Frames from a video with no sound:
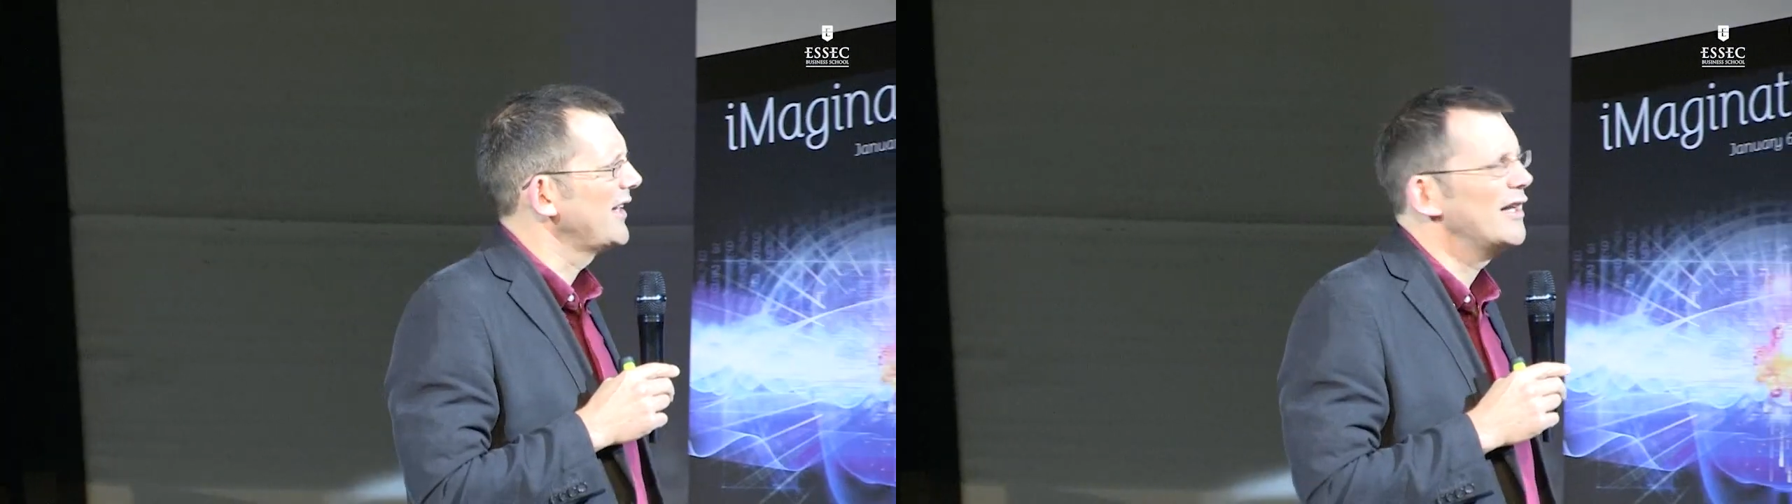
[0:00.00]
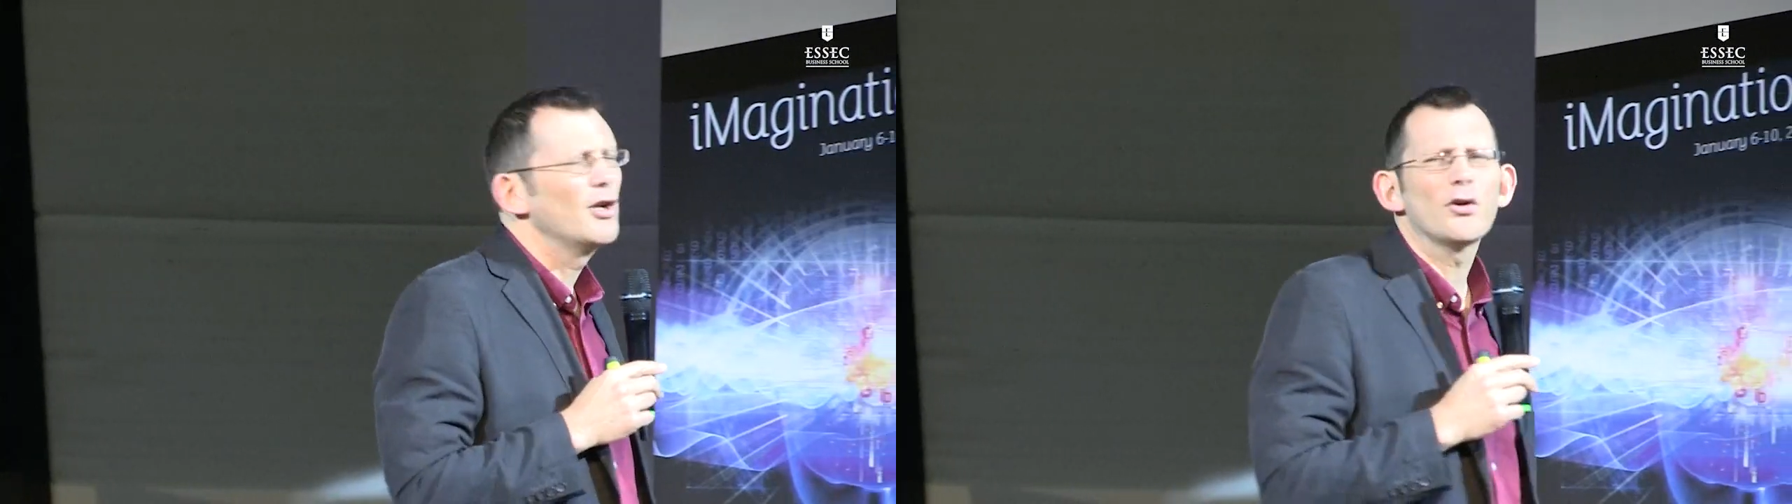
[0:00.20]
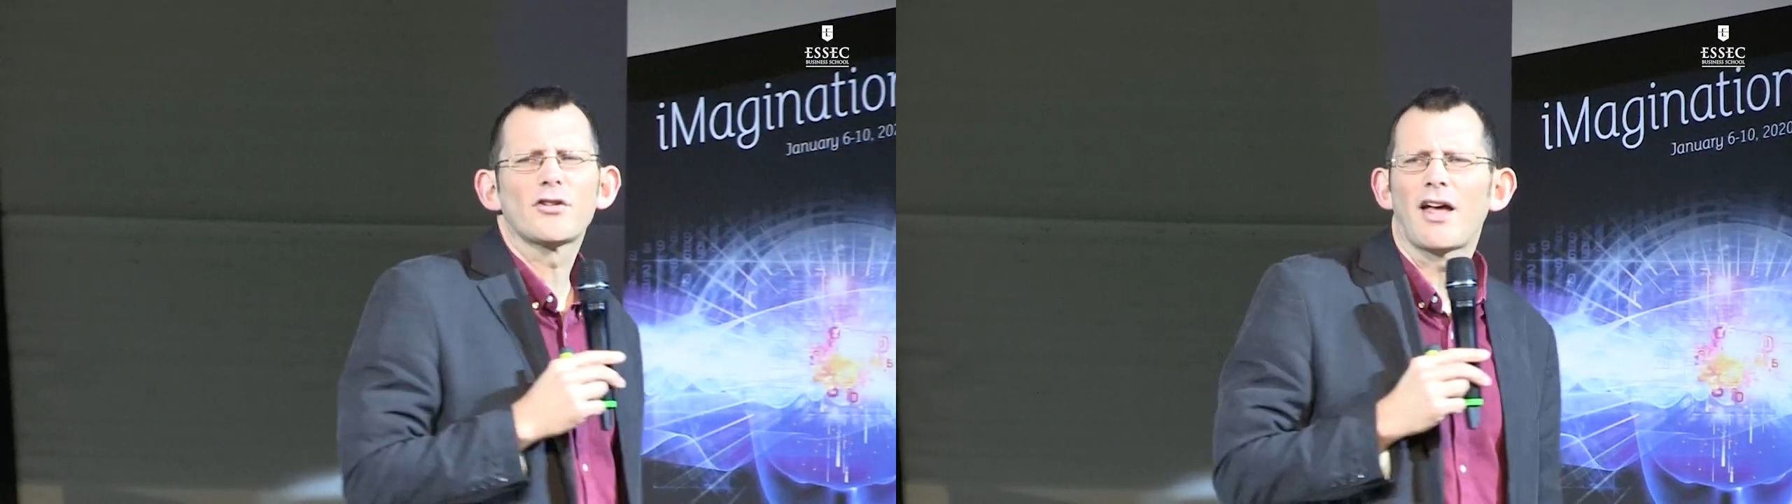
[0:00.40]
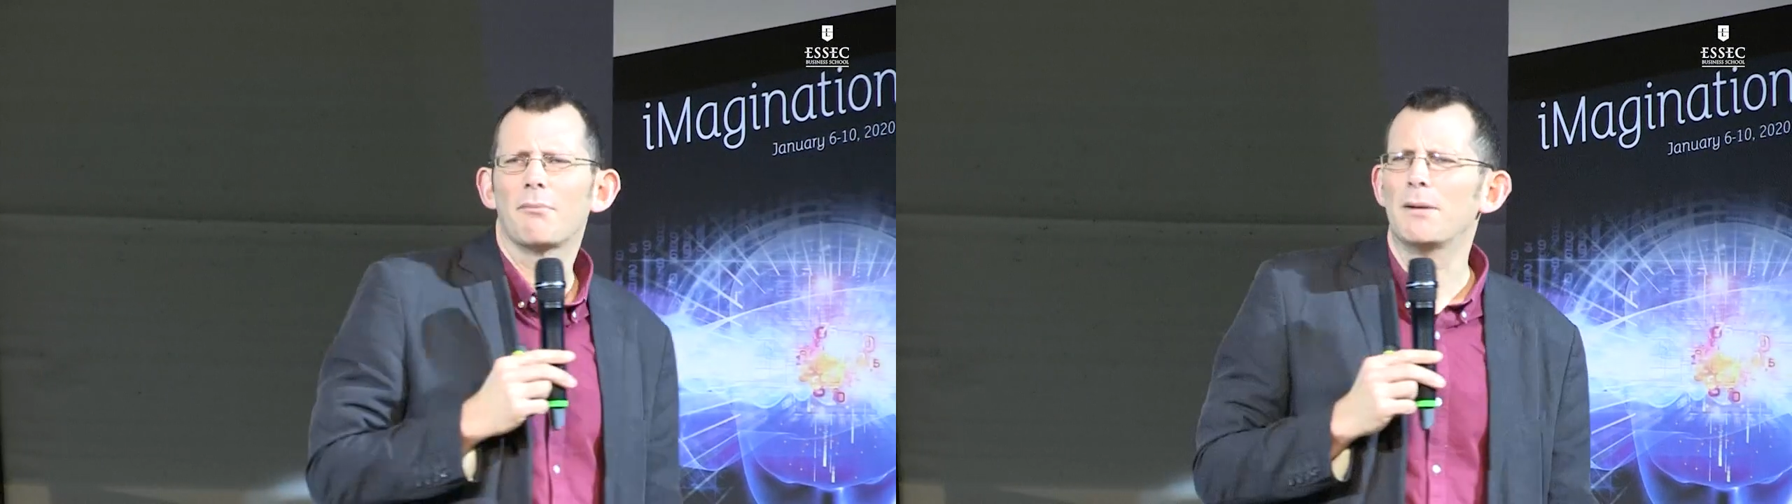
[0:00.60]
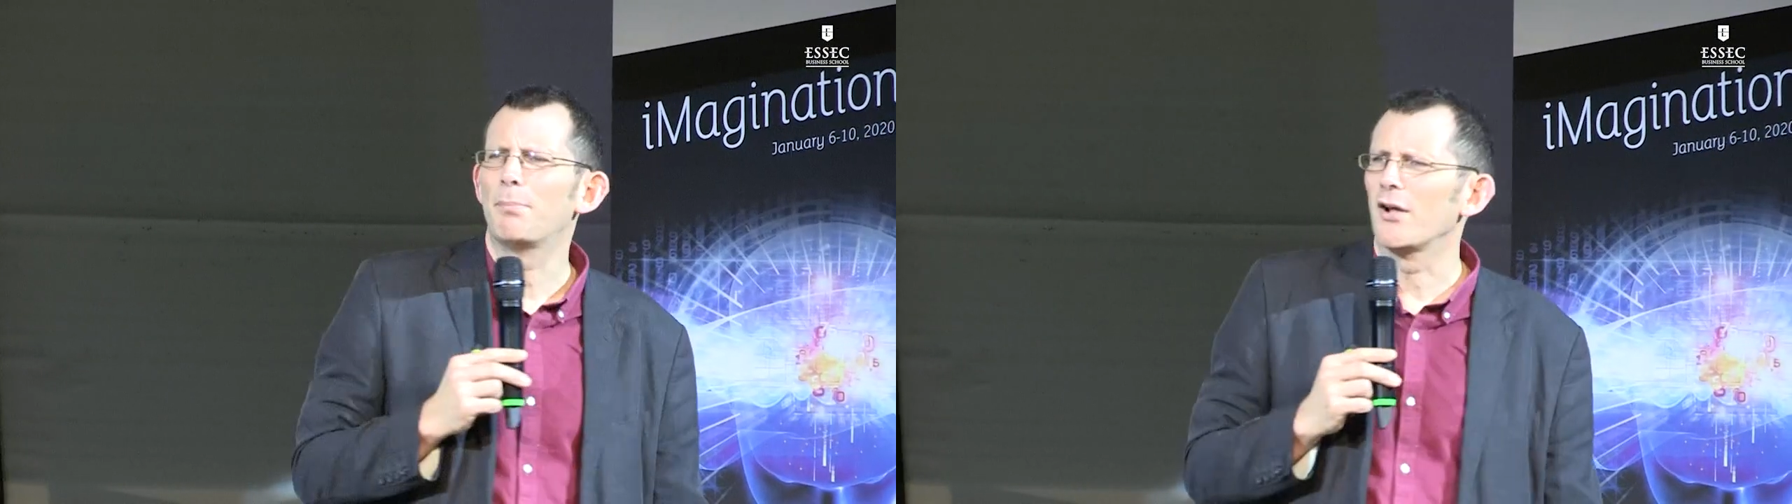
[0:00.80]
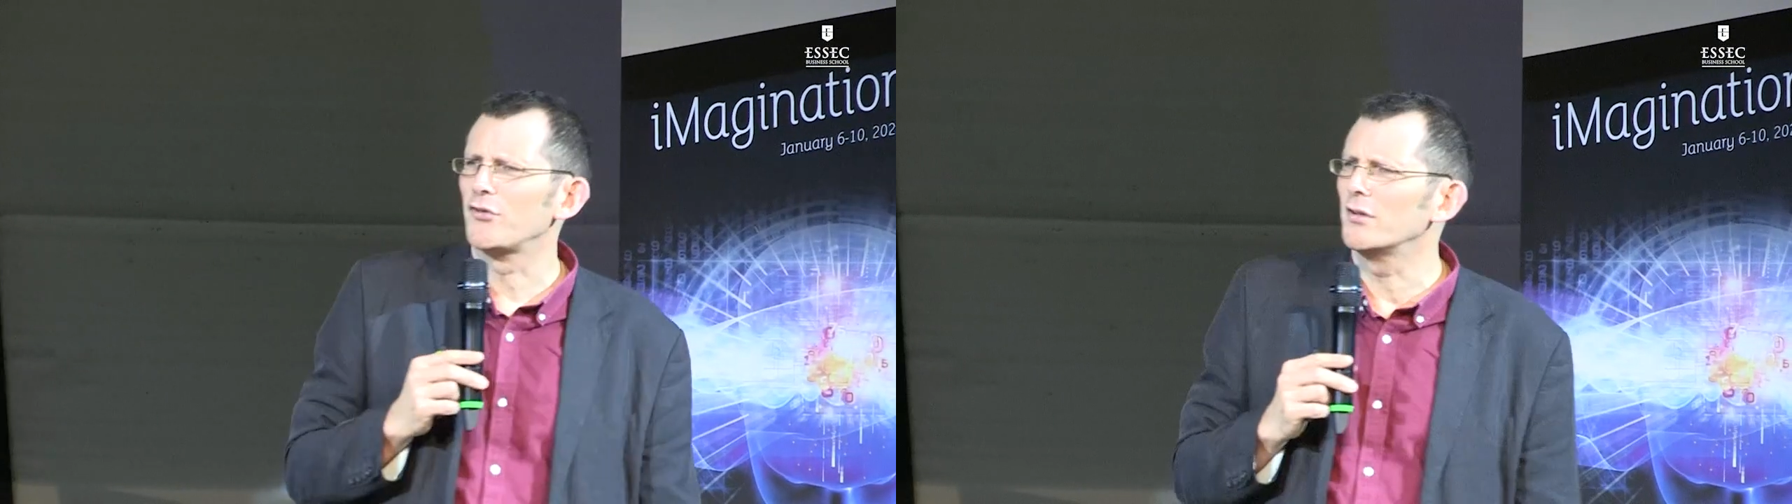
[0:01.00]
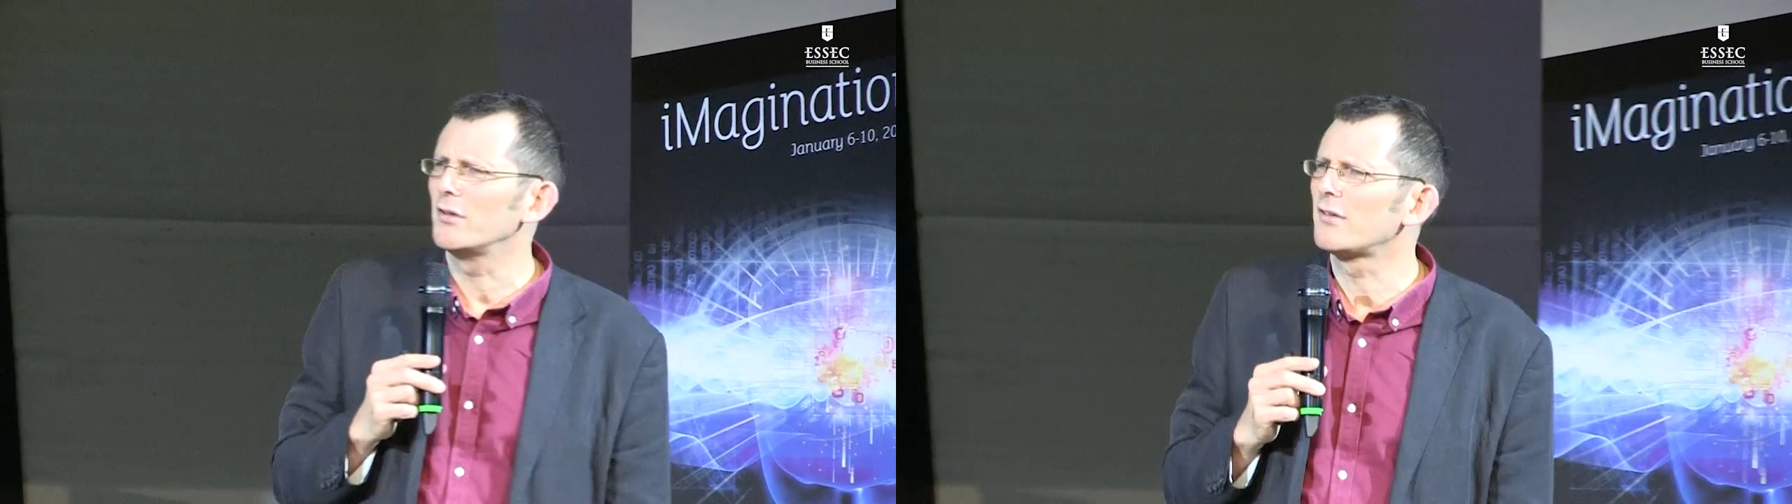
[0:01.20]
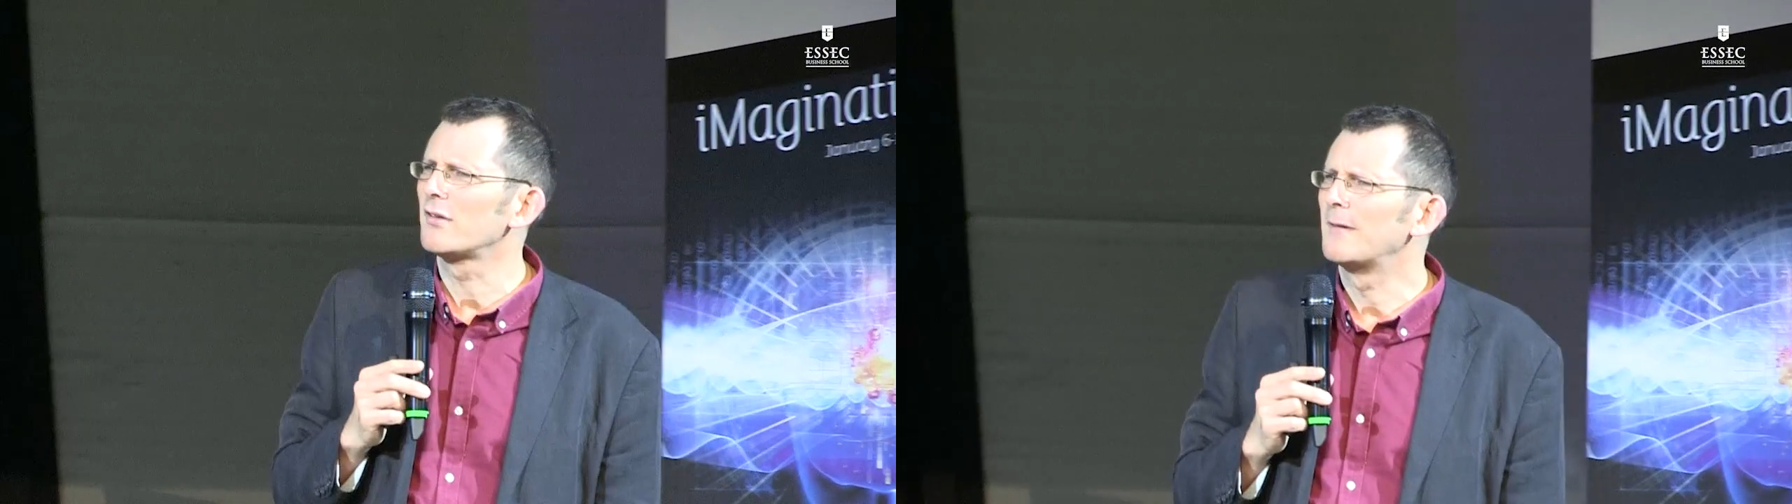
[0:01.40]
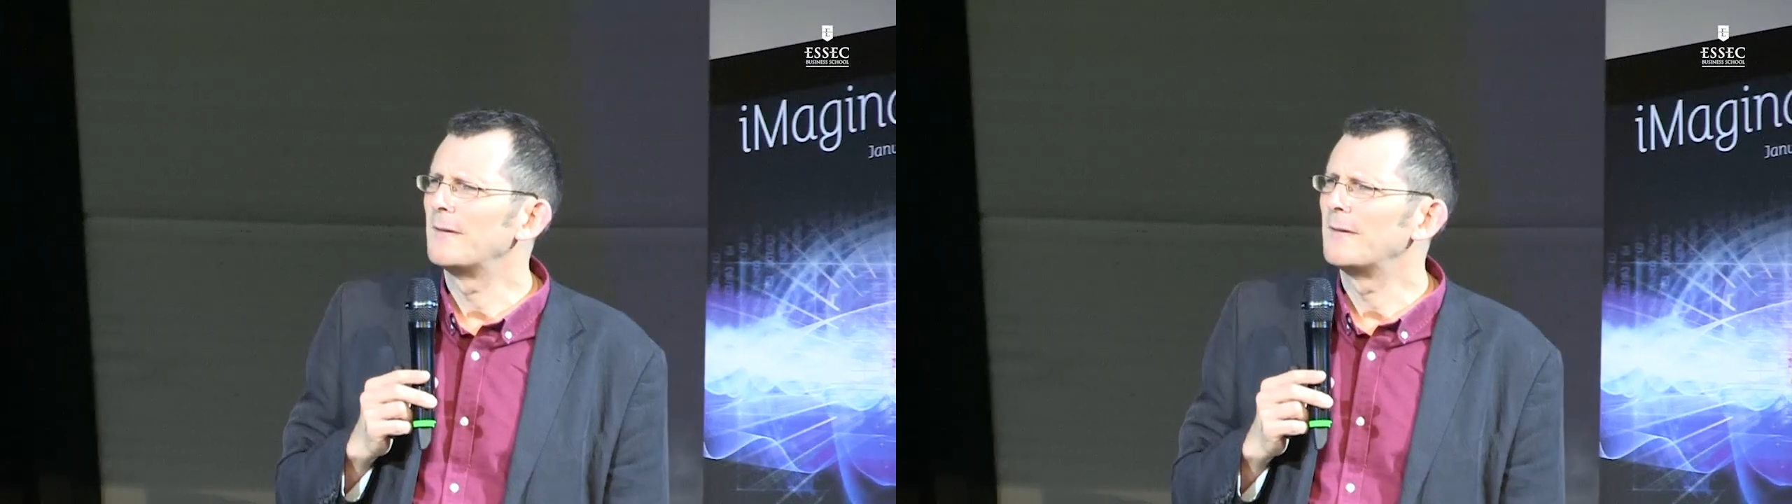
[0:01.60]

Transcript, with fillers: And he looked at me puzzled.